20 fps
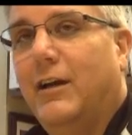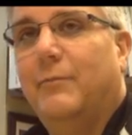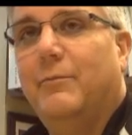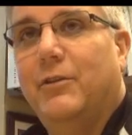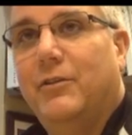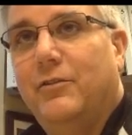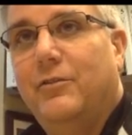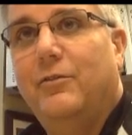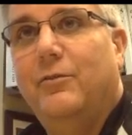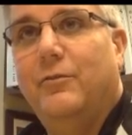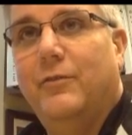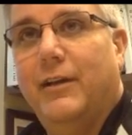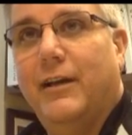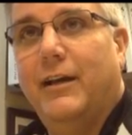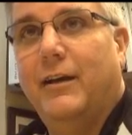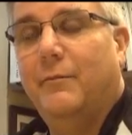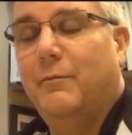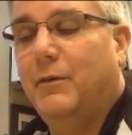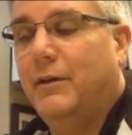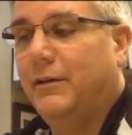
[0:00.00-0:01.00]
time to do
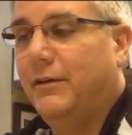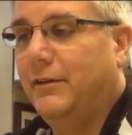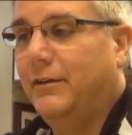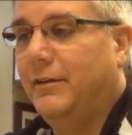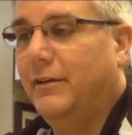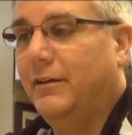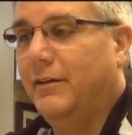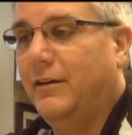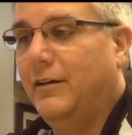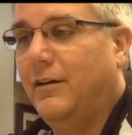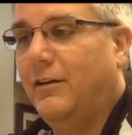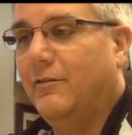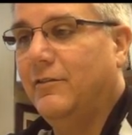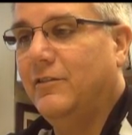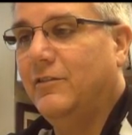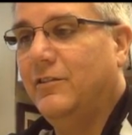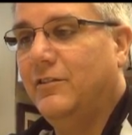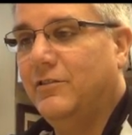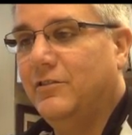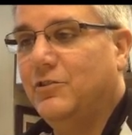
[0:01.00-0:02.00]
that. But uh,
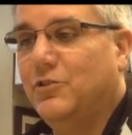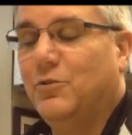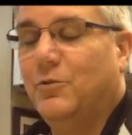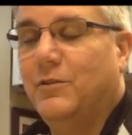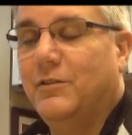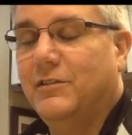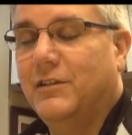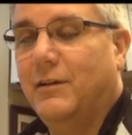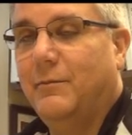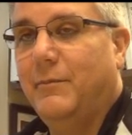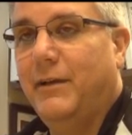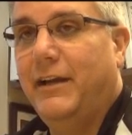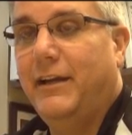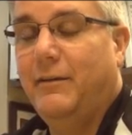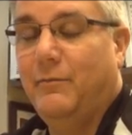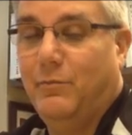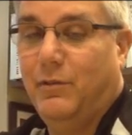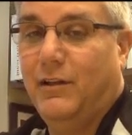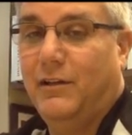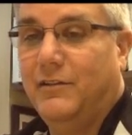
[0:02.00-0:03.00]
obviously, it's a choice I
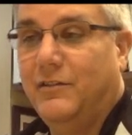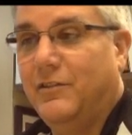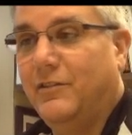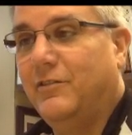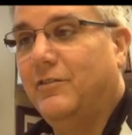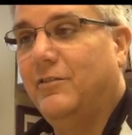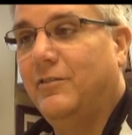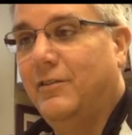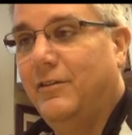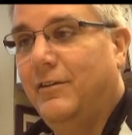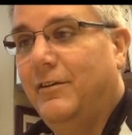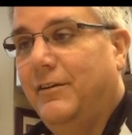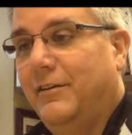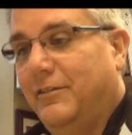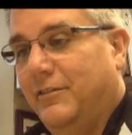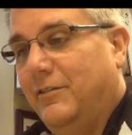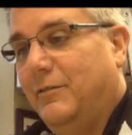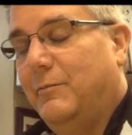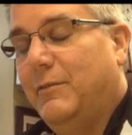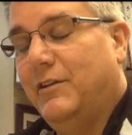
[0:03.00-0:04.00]
made. Plus, it's
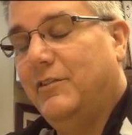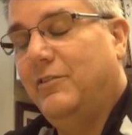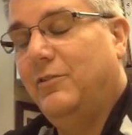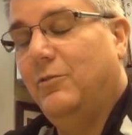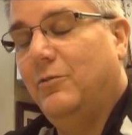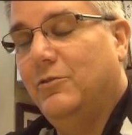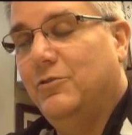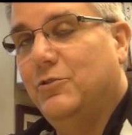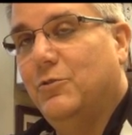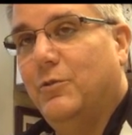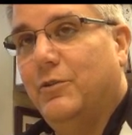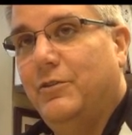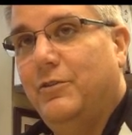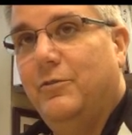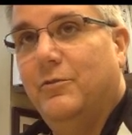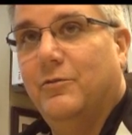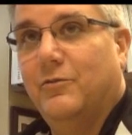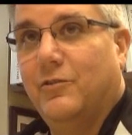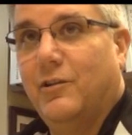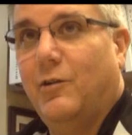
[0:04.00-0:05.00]
something I still enjoy
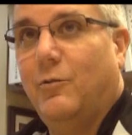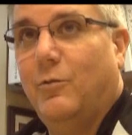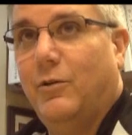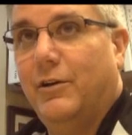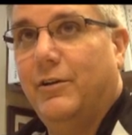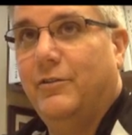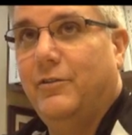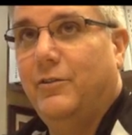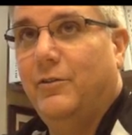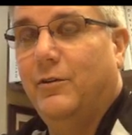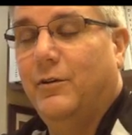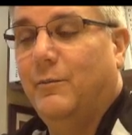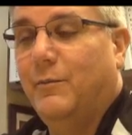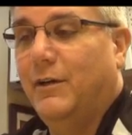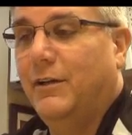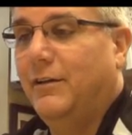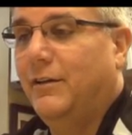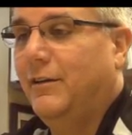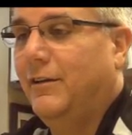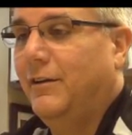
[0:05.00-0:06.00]
doing, so I want to do it.
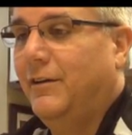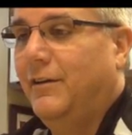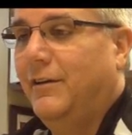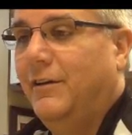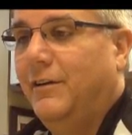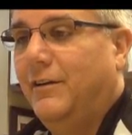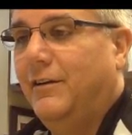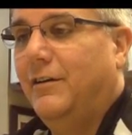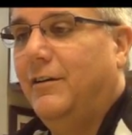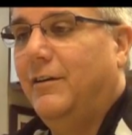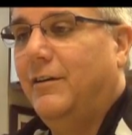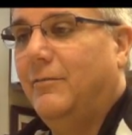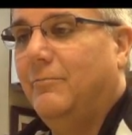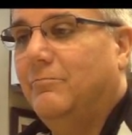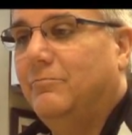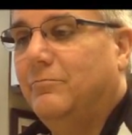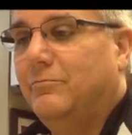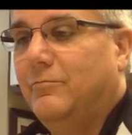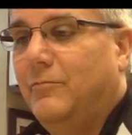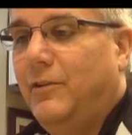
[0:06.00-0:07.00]
But, um,
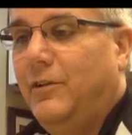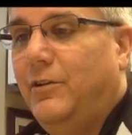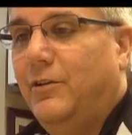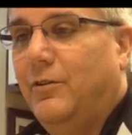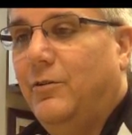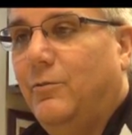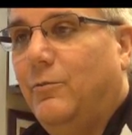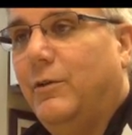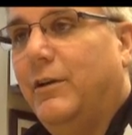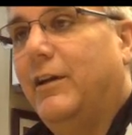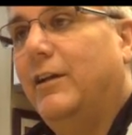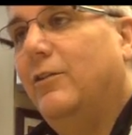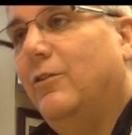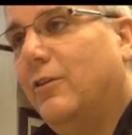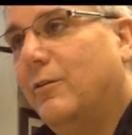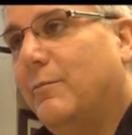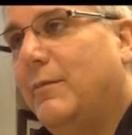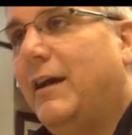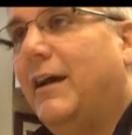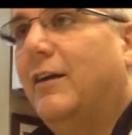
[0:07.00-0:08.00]
you know, when I
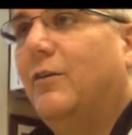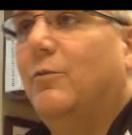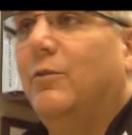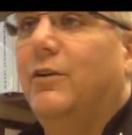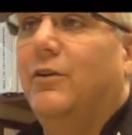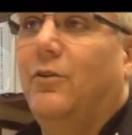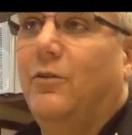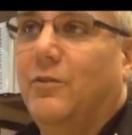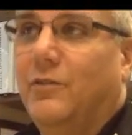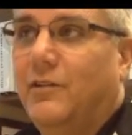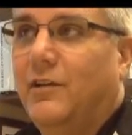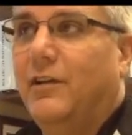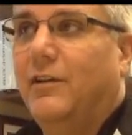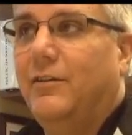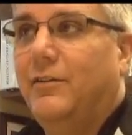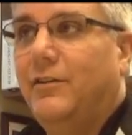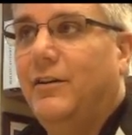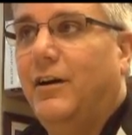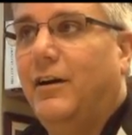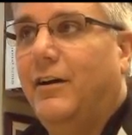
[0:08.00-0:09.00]
look back when all's said
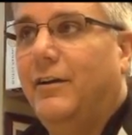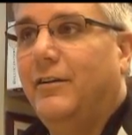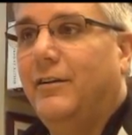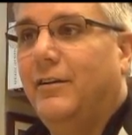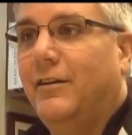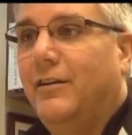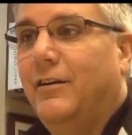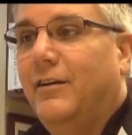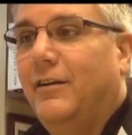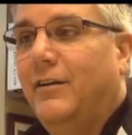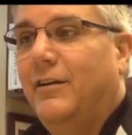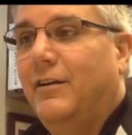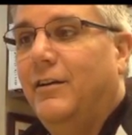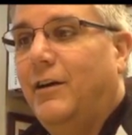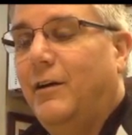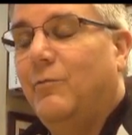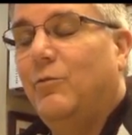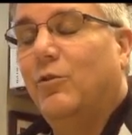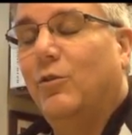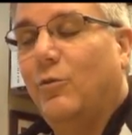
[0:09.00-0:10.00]
and done,
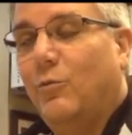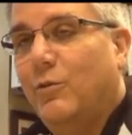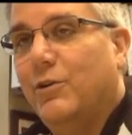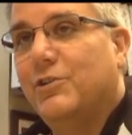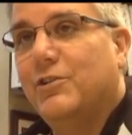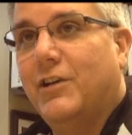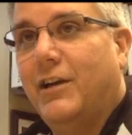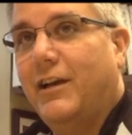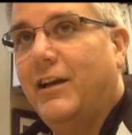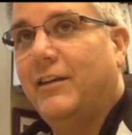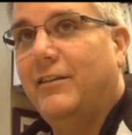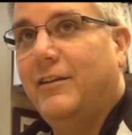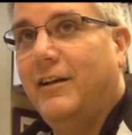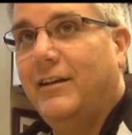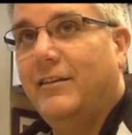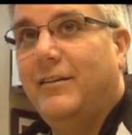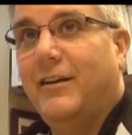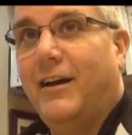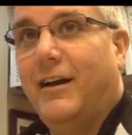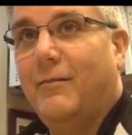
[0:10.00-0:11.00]
I'm gonna wish I had
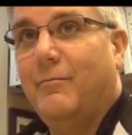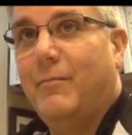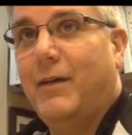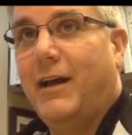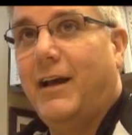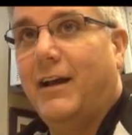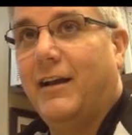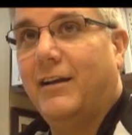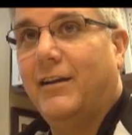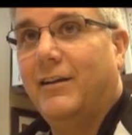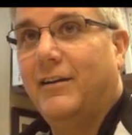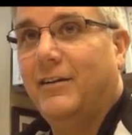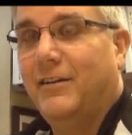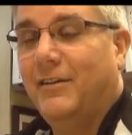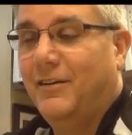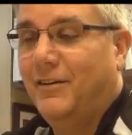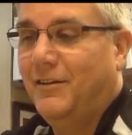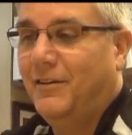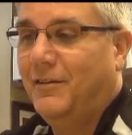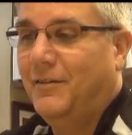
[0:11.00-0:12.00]
that time back.
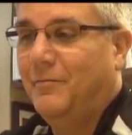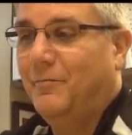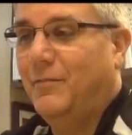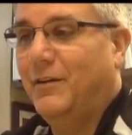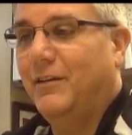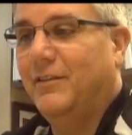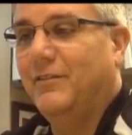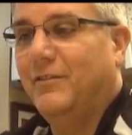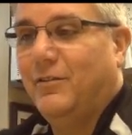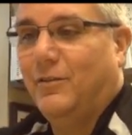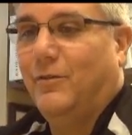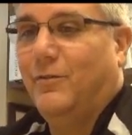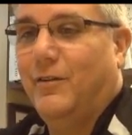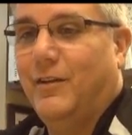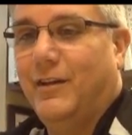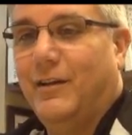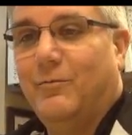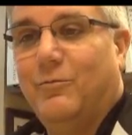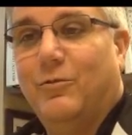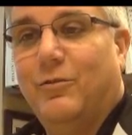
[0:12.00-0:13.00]
But until
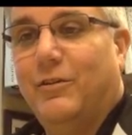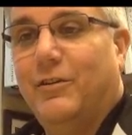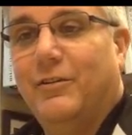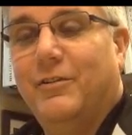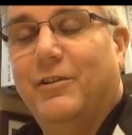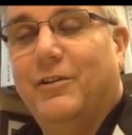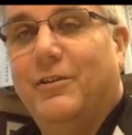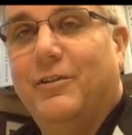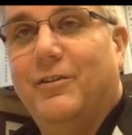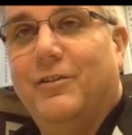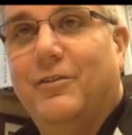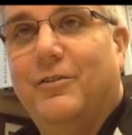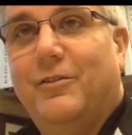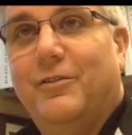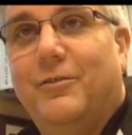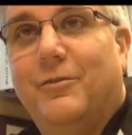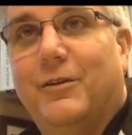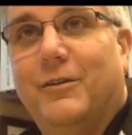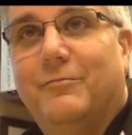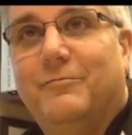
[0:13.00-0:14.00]
then, I won't continue to
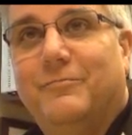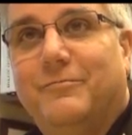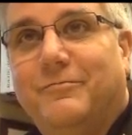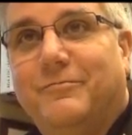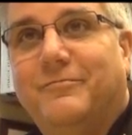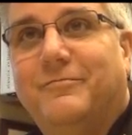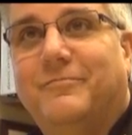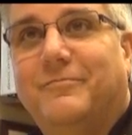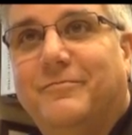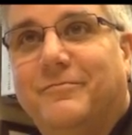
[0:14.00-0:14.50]
do it.